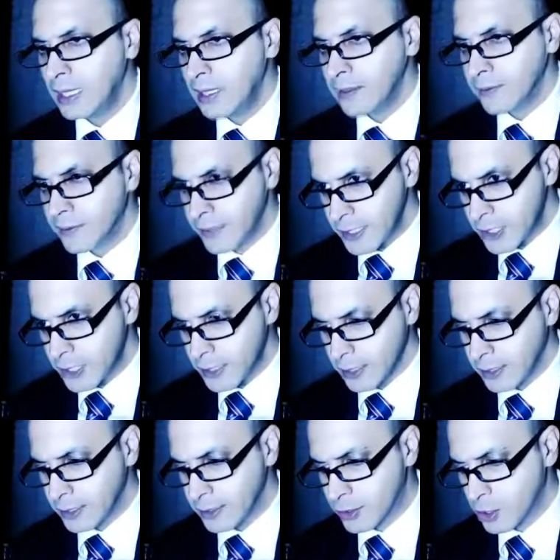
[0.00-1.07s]
This
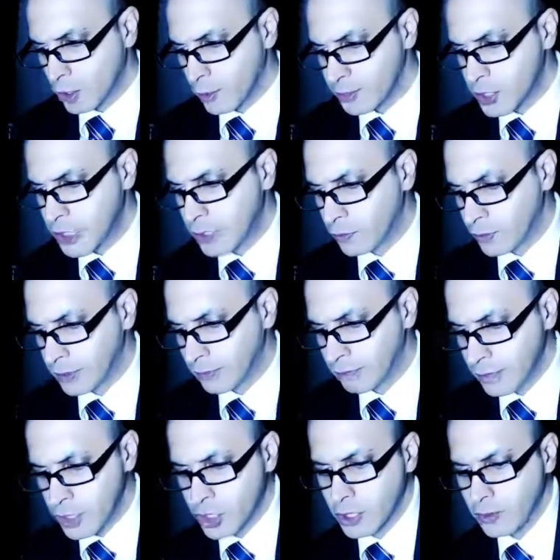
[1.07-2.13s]
top-secret
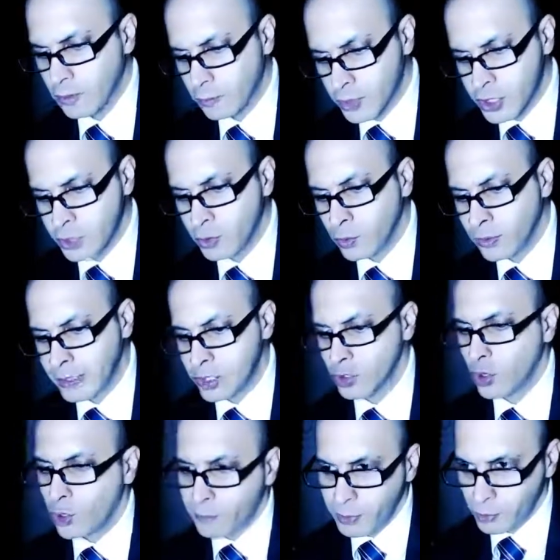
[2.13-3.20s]
mission was known as
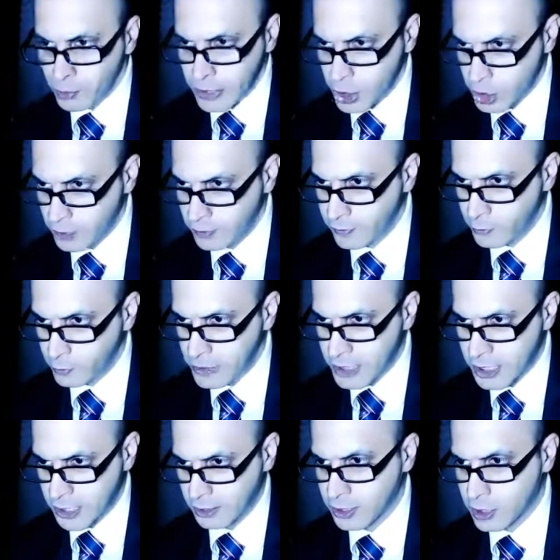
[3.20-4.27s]
Operation
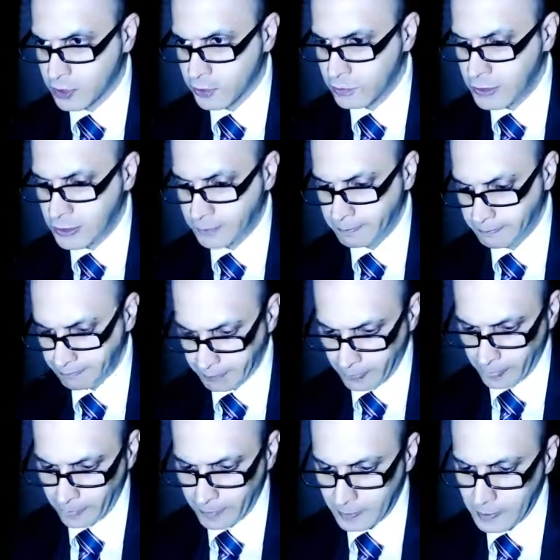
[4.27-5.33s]
363.
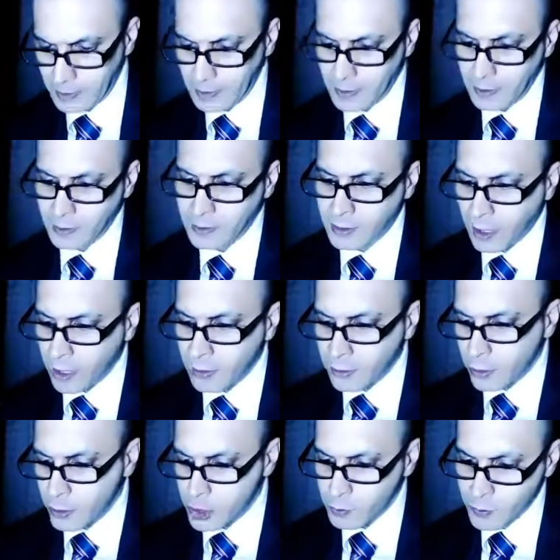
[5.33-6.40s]

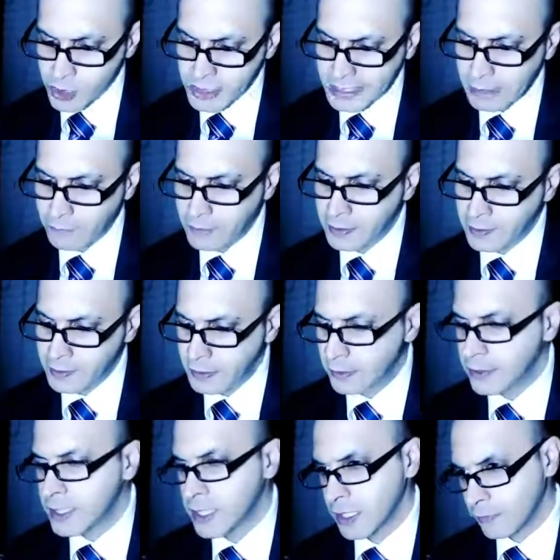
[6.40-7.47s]
Carlos was given
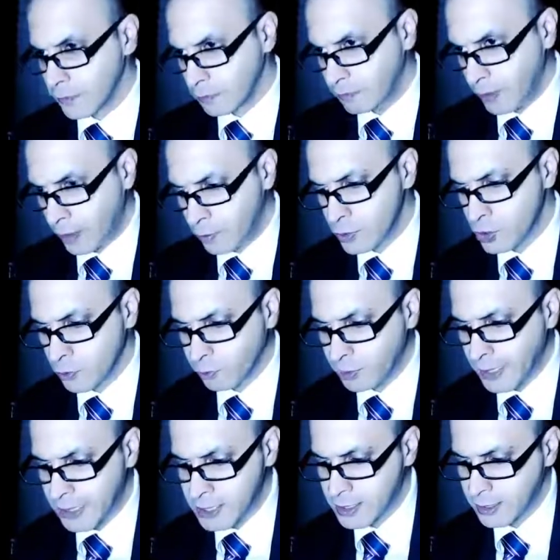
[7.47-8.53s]
37 pounds of
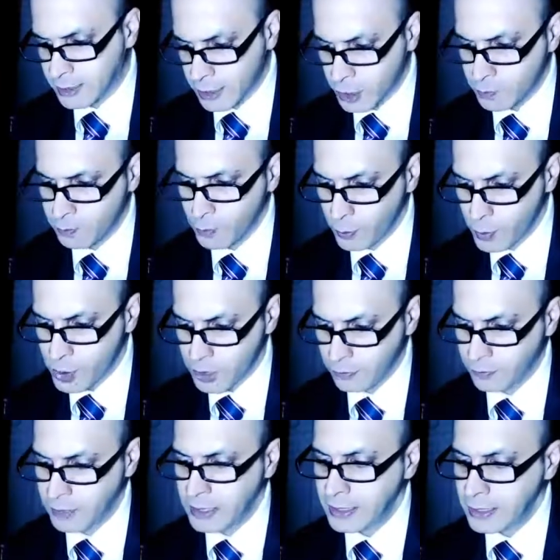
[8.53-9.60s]
plastic
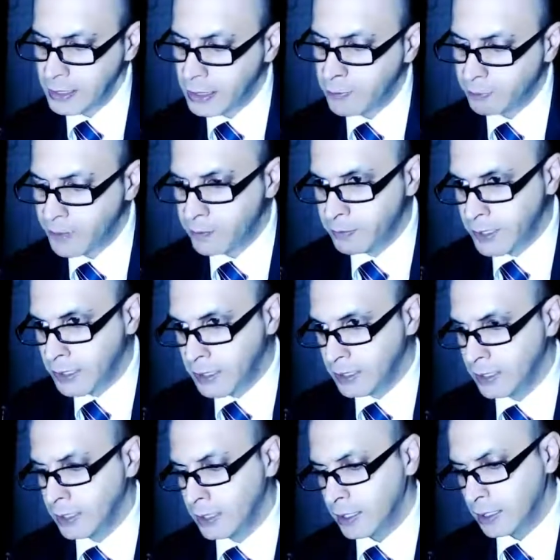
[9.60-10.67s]
explosive
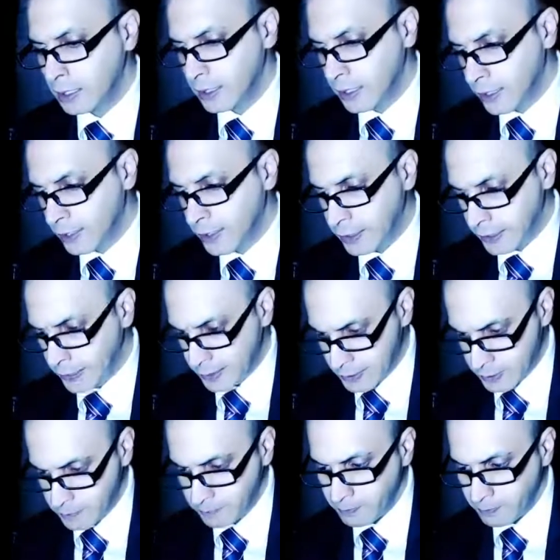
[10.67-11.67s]
EPP-88.